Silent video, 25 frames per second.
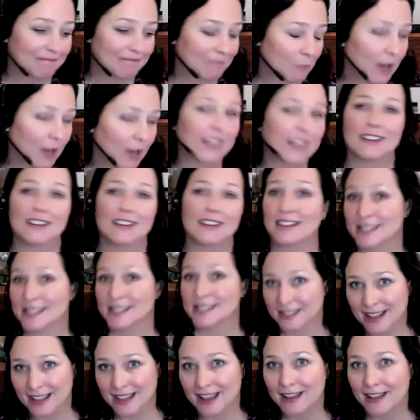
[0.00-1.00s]

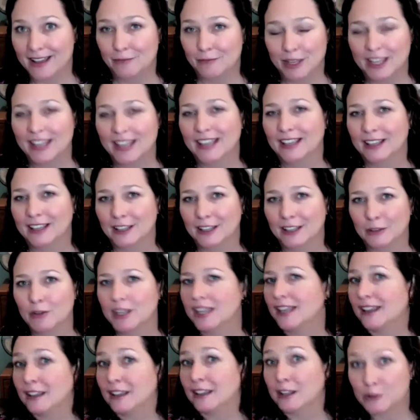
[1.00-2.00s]
recognizing that we
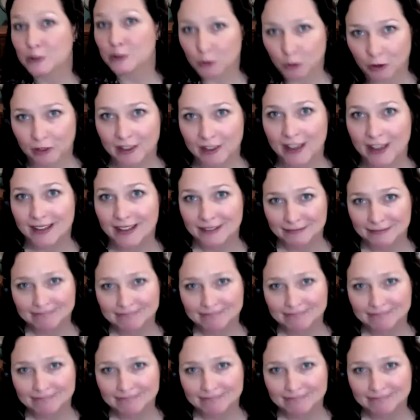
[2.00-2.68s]
can't control that.